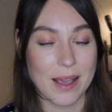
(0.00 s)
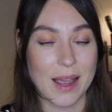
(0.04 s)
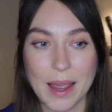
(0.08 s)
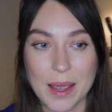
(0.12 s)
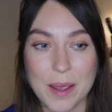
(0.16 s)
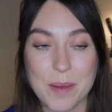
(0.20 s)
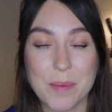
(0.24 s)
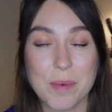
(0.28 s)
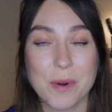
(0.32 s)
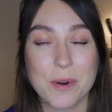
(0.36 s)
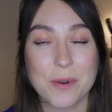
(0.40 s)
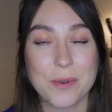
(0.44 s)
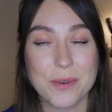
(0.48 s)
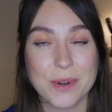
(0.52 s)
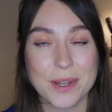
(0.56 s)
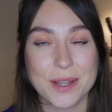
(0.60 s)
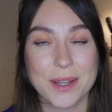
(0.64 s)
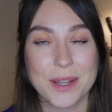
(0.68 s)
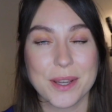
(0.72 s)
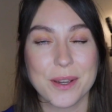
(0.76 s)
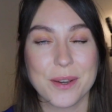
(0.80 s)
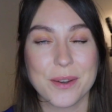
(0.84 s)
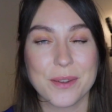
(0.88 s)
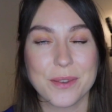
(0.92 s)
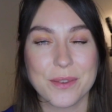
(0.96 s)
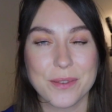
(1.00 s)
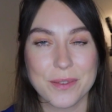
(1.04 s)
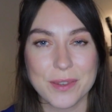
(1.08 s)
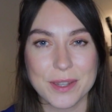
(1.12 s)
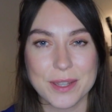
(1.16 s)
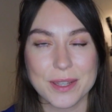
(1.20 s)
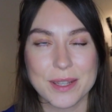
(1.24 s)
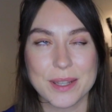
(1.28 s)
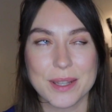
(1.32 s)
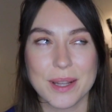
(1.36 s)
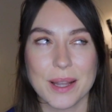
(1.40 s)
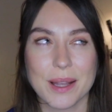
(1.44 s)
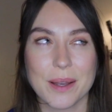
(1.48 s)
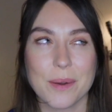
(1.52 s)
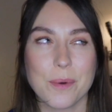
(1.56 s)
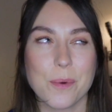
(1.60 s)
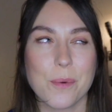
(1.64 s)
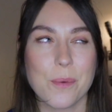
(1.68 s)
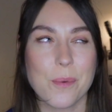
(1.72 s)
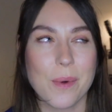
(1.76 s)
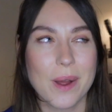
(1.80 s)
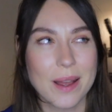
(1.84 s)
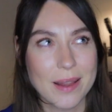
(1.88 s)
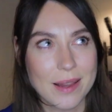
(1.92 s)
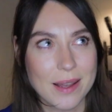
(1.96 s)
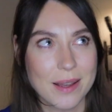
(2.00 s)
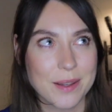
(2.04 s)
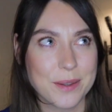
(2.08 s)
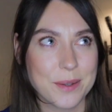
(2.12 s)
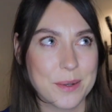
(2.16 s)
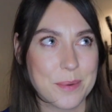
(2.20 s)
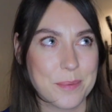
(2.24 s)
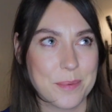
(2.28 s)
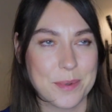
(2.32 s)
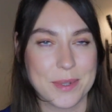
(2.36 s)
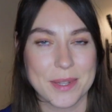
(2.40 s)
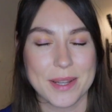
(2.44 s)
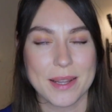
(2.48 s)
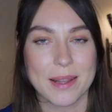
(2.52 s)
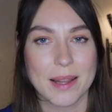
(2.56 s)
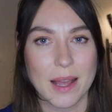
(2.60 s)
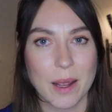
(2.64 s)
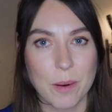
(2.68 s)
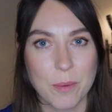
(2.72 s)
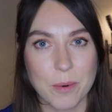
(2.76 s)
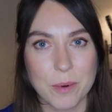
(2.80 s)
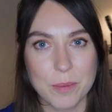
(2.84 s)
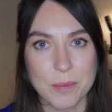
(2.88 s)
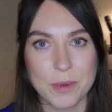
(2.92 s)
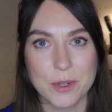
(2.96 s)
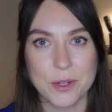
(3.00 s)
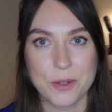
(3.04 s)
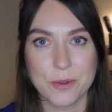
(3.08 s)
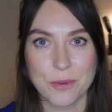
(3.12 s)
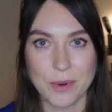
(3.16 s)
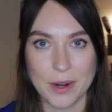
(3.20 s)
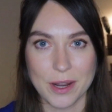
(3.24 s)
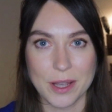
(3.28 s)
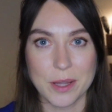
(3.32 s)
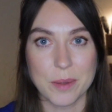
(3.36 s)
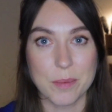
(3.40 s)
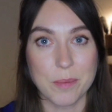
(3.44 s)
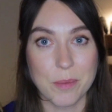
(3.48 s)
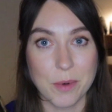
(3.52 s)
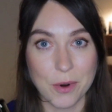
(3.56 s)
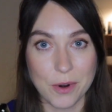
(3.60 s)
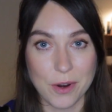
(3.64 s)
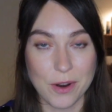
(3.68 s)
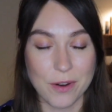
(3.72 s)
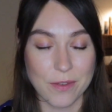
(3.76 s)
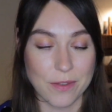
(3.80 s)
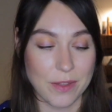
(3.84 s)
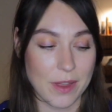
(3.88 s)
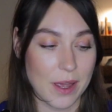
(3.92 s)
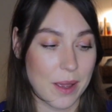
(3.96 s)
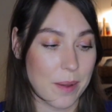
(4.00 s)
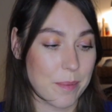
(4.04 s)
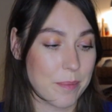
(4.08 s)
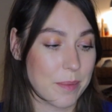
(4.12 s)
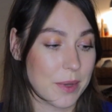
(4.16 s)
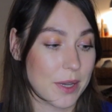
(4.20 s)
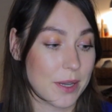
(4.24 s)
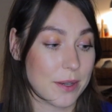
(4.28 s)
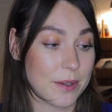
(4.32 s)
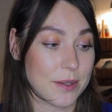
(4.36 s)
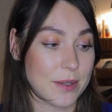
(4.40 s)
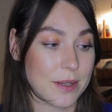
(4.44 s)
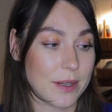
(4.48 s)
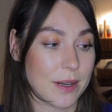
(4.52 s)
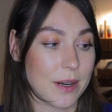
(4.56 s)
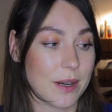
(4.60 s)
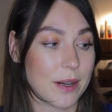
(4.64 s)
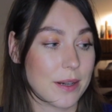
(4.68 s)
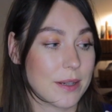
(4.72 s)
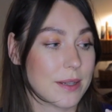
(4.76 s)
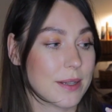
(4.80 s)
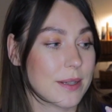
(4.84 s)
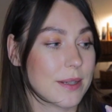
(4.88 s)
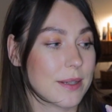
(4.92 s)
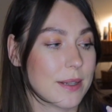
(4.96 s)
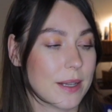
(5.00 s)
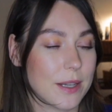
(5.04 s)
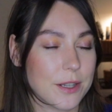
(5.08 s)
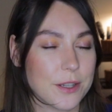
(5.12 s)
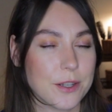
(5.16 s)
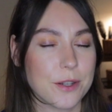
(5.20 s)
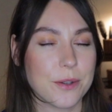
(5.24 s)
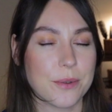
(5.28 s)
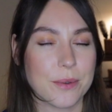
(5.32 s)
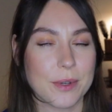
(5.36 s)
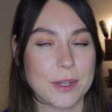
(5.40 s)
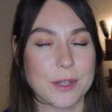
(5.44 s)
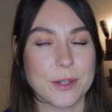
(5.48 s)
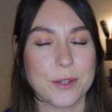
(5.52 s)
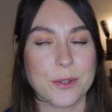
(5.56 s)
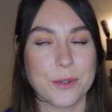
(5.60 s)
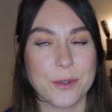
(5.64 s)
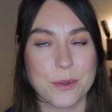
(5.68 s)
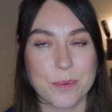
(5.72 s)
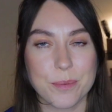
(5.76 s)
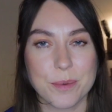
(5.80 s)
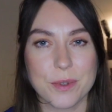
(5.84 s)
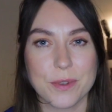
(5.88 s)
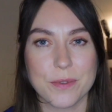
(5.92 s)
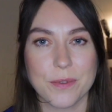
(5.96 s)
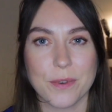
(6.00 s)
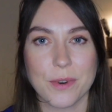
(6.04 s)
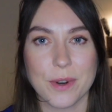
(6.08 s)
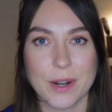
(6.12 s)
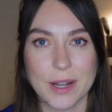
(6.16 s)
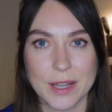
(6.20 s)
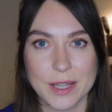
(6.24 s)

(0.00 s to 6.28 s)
I am already convinced, like 100% I will be trying more of them, because they are such a great dupes for